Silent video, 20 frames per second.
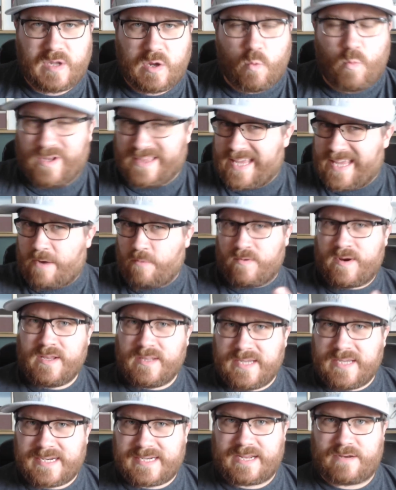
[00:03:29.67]
What they
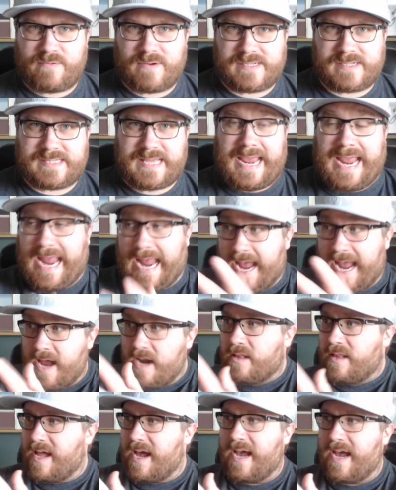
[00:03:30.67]
really did was they
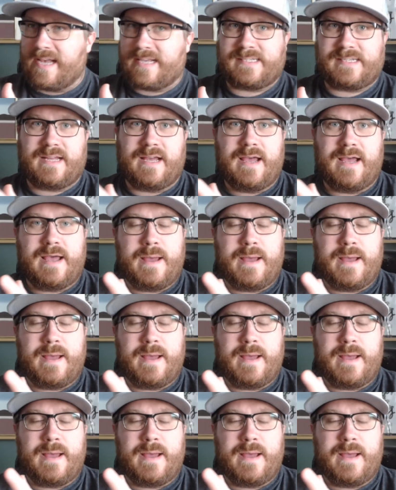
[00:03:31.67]
analyzed